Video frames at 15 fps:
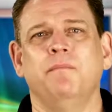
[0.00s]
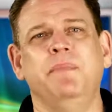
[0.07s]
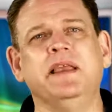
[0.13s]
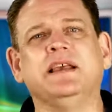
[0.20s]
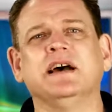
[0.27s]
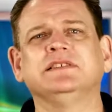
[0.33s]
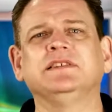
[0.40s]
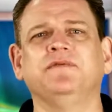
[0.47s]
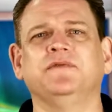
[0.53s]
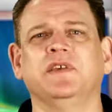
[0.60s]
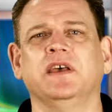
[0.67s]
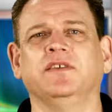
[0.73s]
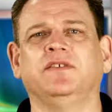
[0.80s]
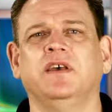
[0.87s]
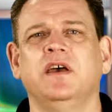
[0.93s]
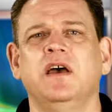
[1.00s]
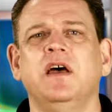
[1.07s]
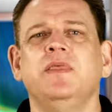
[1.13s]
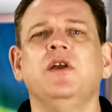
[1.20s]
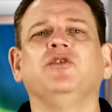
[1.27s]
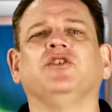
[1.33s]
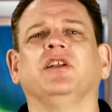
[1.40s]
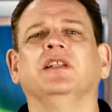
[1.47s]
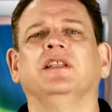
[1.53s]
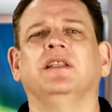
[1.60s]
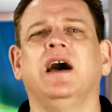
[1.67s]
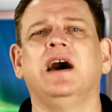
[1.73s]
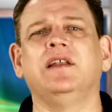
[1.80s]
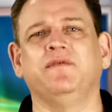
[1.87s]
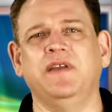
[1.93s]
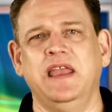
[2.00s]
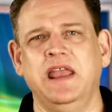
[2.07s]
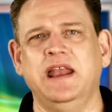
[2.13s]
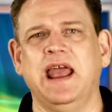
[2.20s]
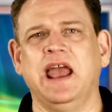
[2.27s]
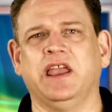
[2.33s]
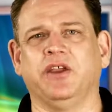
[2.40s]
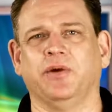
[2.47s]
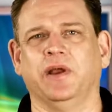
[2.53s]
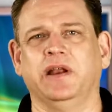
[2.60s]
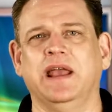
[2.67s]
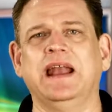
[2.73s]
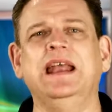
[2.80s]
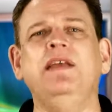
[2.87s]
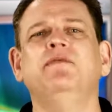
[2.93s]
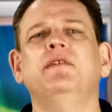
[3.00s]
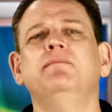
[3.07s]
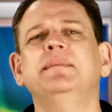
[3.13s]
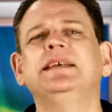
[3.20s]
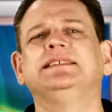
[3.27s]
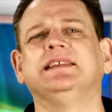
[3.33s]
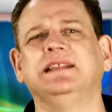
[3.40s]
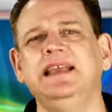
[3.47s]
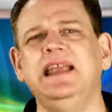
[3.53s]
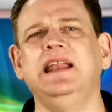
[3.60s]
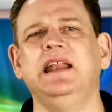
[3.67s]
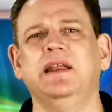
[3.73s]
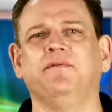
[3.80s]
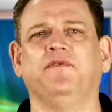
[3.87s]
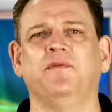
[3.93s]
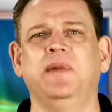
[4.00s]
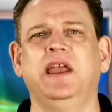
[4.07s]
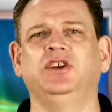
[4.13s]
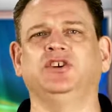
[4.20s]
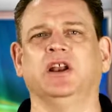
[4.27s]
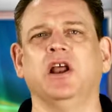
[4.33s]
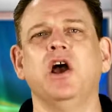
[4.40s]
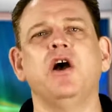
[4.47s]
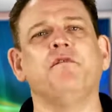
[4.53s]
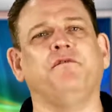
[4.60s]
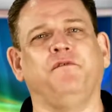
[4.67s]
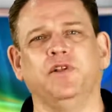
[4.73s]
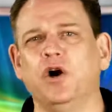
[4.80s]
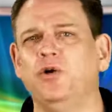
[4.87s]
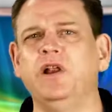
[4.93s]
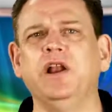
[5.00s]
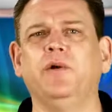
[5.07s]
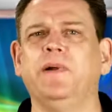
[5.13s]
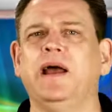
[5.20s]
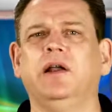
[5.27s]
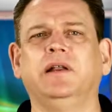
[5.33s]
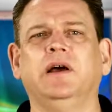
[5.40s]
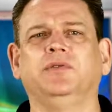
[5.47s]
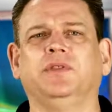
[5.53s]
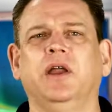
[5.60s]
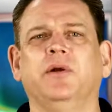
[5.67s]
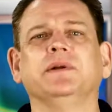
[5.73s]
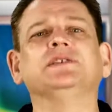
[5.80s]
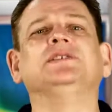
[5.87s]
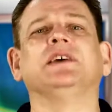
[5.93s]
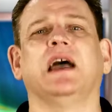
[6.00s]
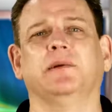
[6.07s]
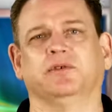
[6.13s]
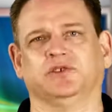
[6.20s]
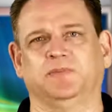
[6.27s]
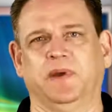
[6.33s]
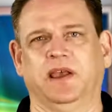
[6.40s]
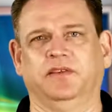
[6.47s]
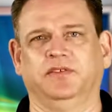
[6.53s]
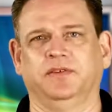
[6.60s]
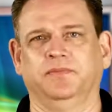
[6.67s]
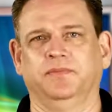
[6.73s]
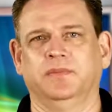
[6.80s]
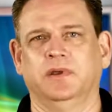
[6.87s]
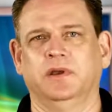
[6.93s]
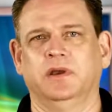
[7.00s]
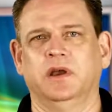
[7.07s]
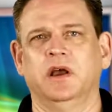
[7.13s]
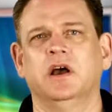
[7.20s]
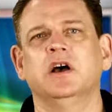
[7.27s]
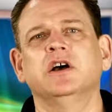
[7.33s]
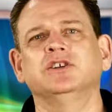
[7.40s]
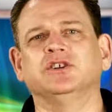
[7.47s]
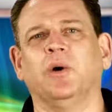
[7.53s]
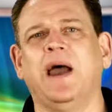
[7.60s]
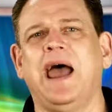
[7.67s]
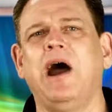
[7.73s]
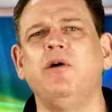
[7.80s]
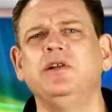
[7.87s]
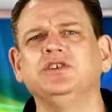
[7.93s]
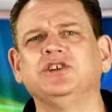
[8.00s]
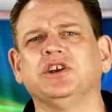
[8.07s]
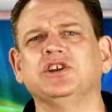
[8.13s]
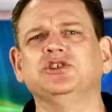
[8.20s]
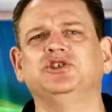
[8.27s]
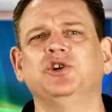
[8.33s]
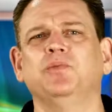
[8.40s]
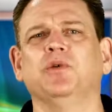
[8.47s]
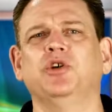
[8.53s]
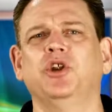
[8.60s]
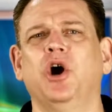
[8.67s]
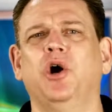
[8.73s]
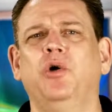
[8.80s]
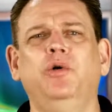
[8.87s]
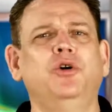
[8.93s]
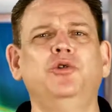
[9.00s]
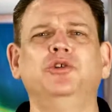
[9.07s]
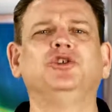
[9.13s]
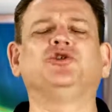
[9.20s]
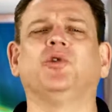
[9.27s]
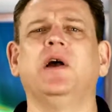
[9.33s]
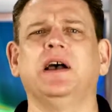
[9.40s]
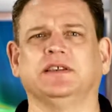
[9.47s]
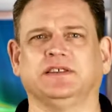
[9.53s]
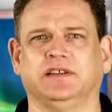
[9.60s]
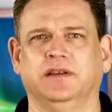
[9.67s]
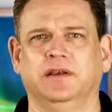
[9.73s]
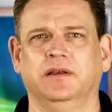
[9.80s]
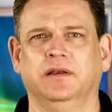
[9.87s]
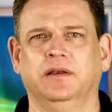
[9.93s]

Because of this, there's a lot of inaccurate and even misleading information floating around out there in cyberspace. So, how does a consumer know who to trust?